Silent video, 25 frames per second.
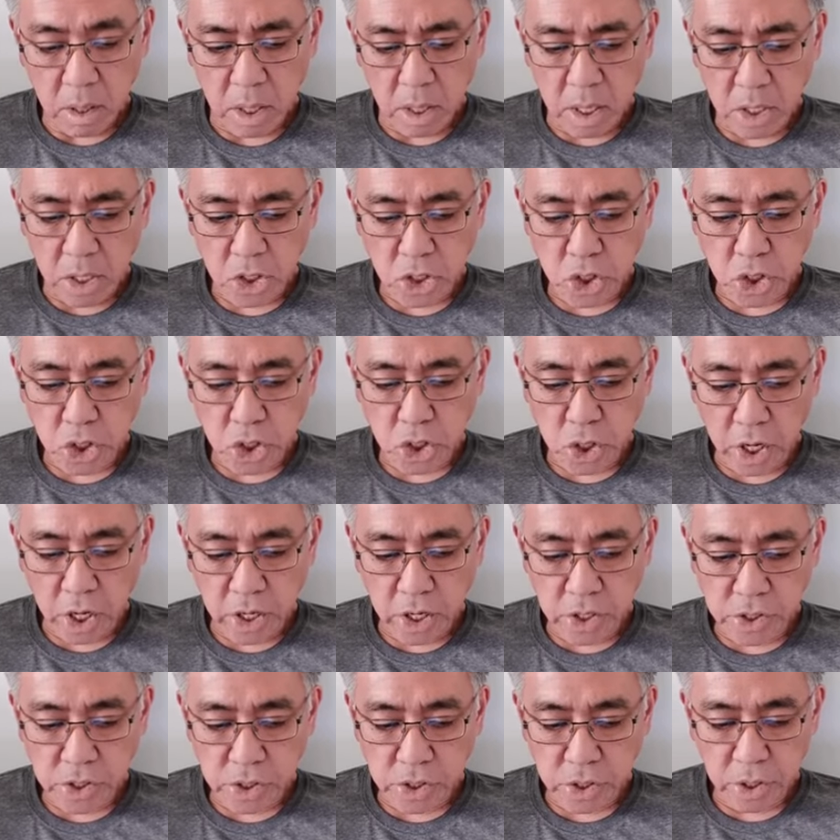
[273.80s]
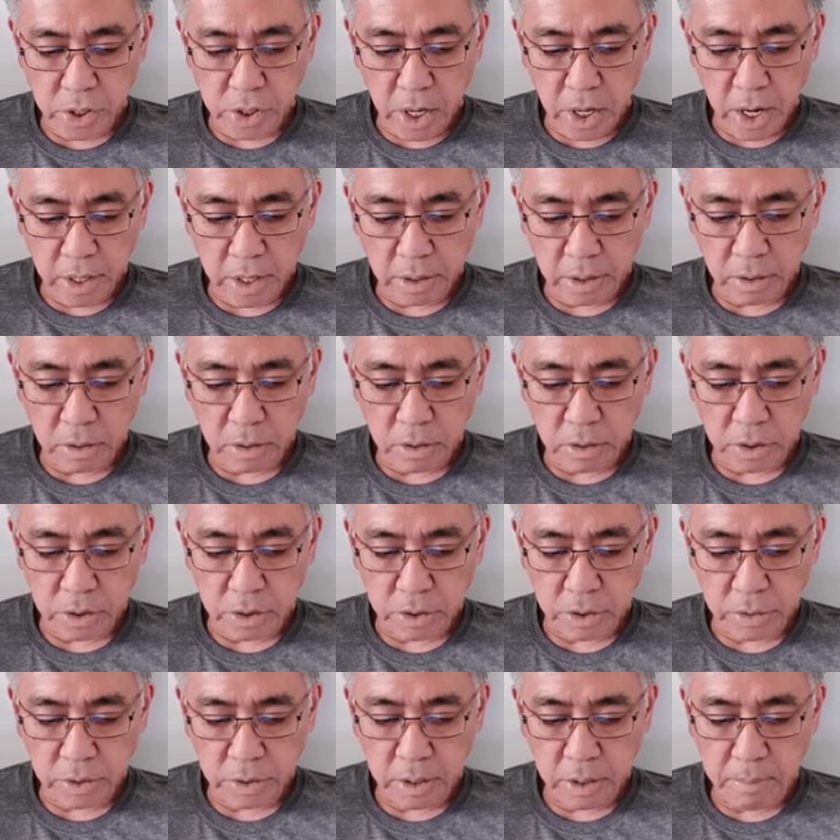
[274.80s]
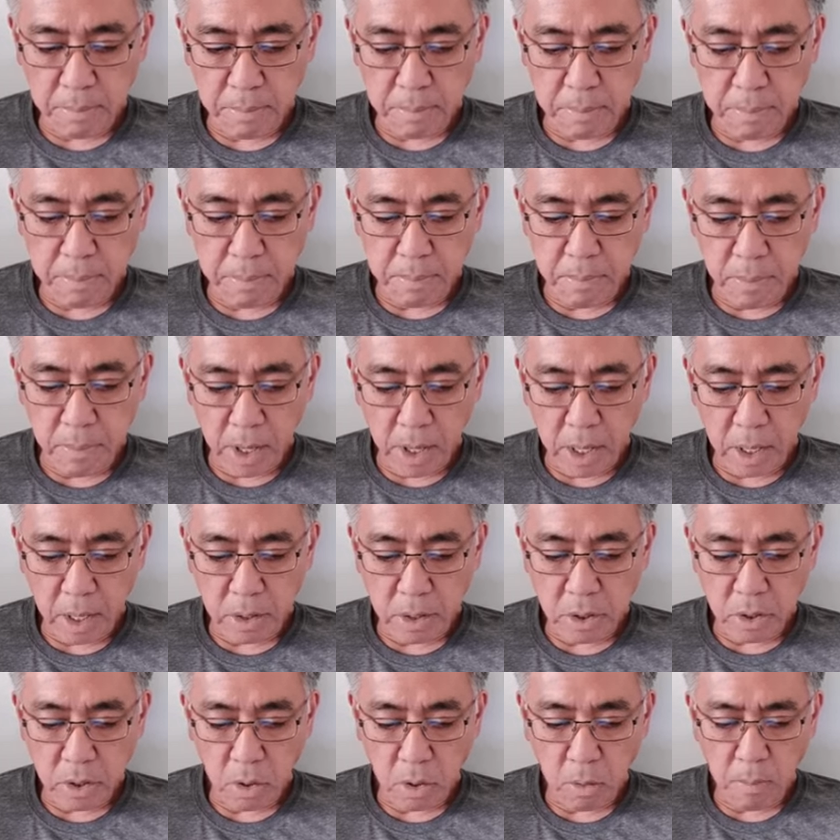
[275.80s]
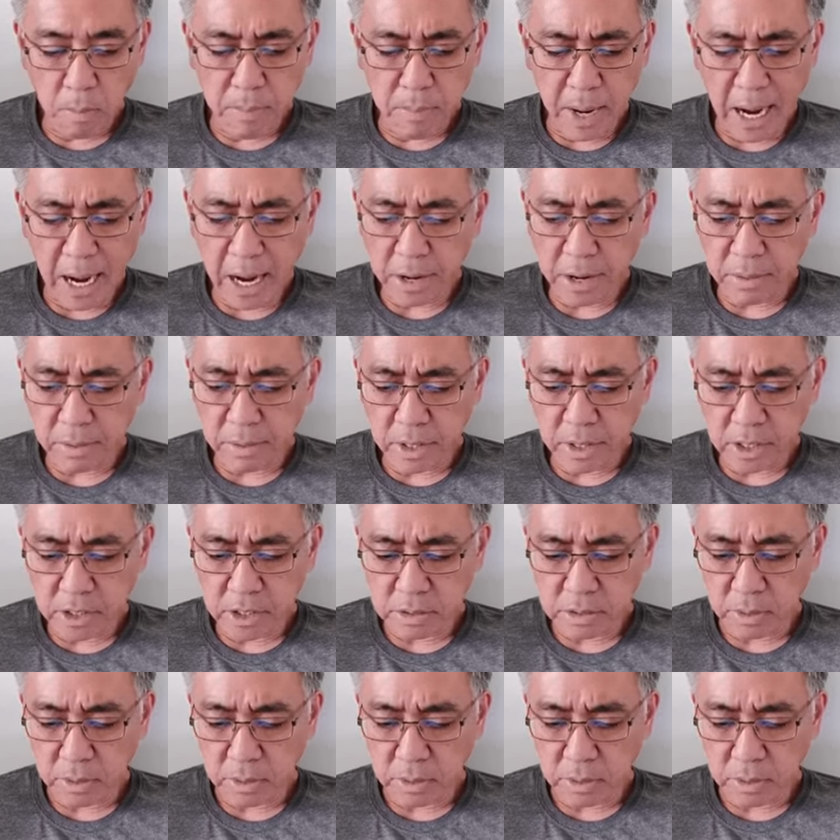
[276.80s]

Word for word: Charger not included, no batteries.